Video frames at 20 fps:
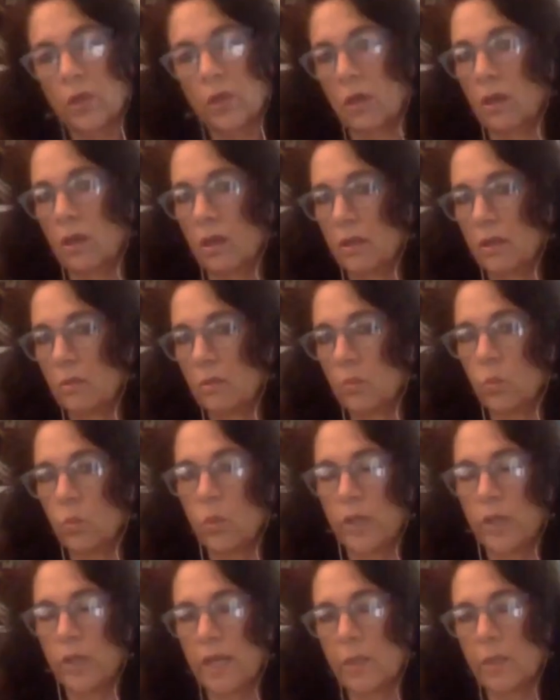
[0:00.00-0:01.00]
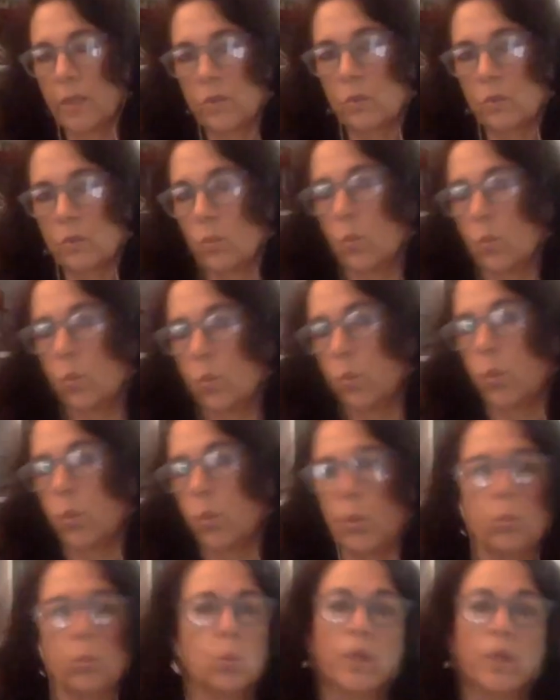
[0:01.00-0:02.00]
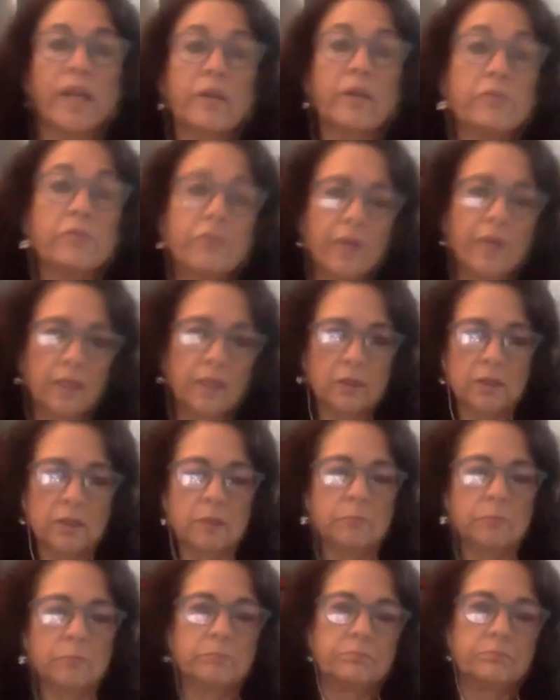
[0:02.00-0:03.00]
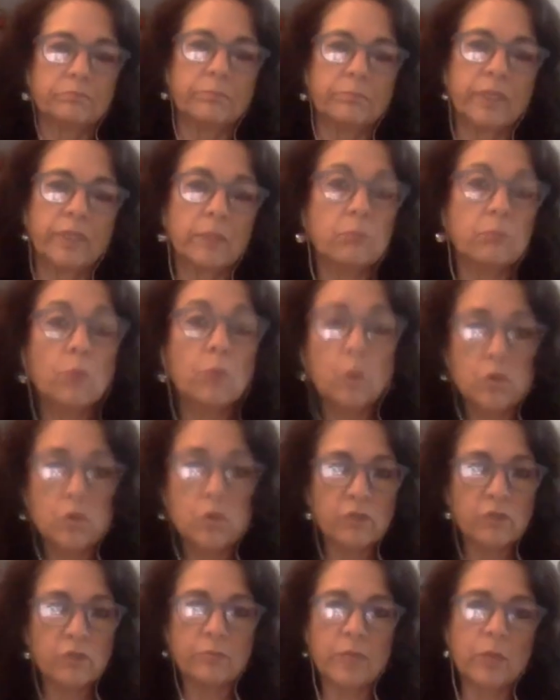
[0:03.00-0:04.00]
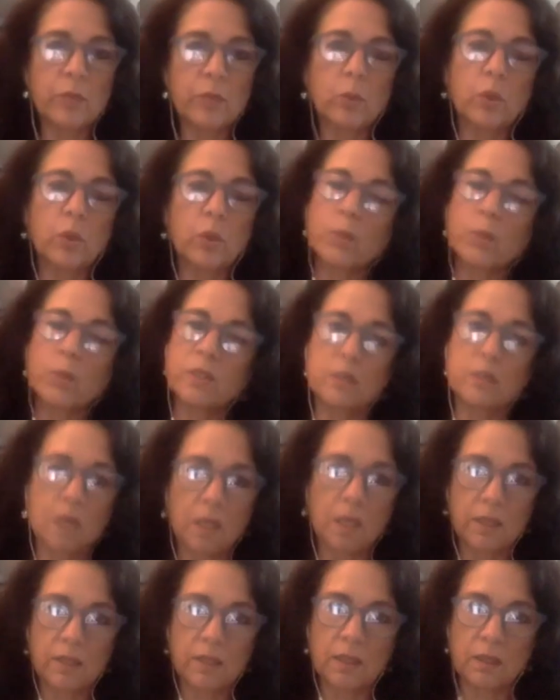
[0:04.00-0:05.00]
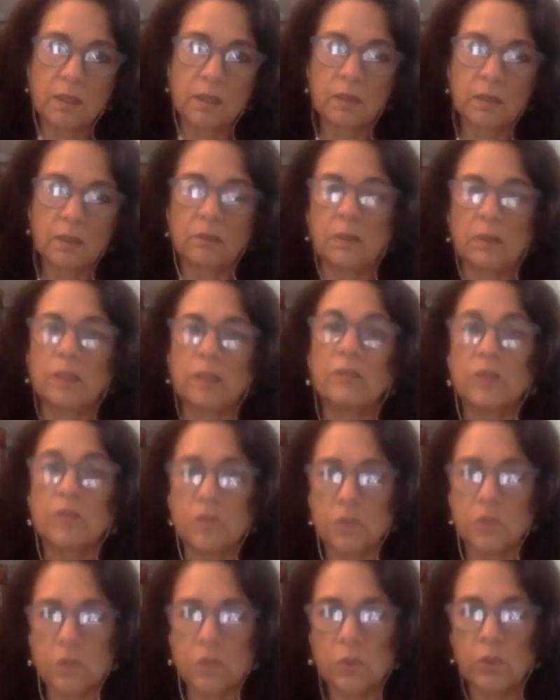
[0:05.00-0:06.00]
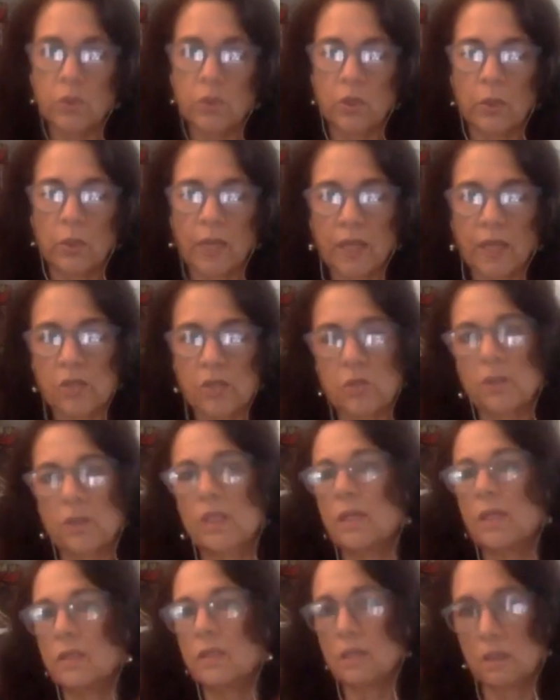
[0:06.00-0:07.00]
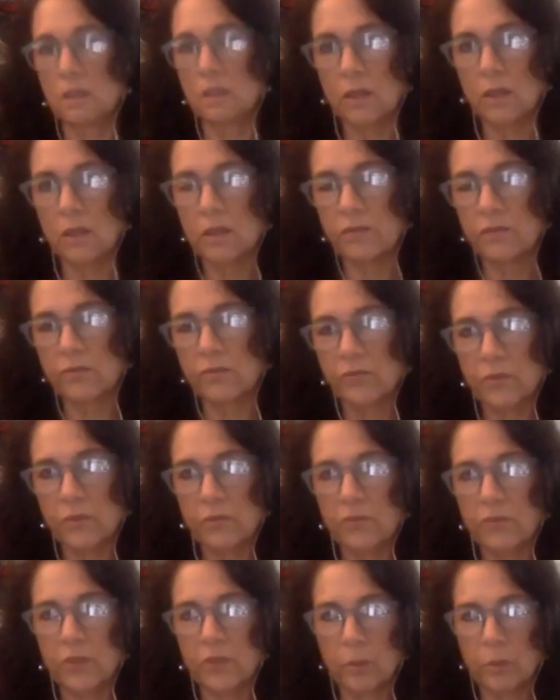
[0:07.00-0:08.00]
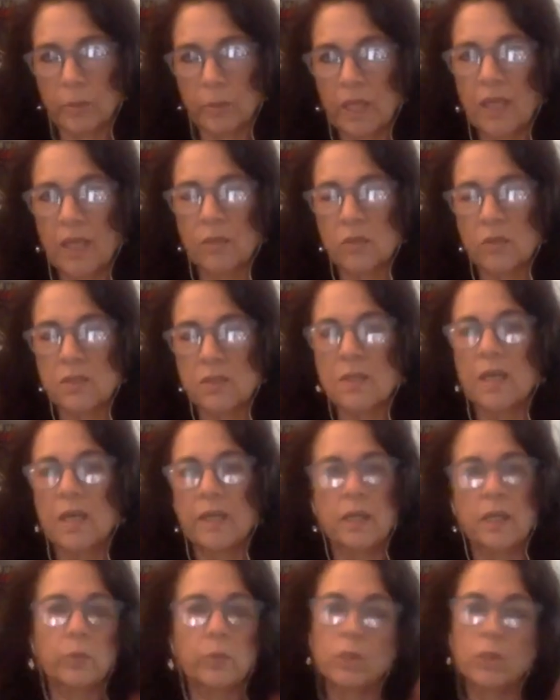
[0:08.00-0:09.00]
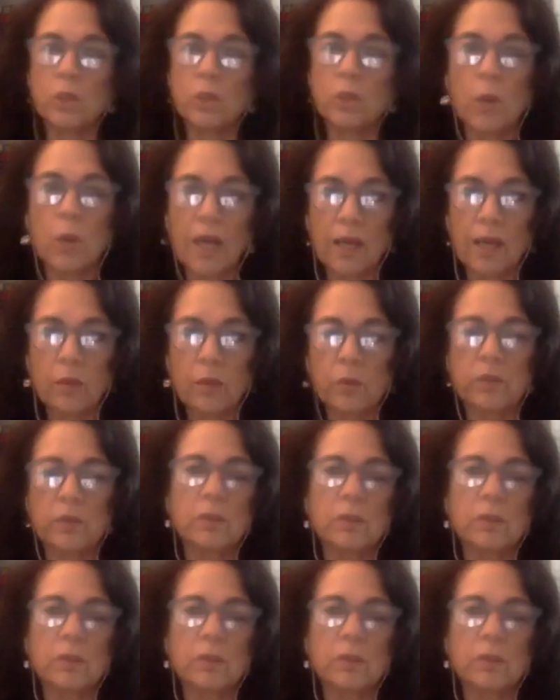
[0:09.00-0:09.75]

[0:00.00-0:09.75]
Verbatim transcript: on what I was what I felt. But most of my work was not done in the studio. Actually, I did a lot of filming outside. I would go out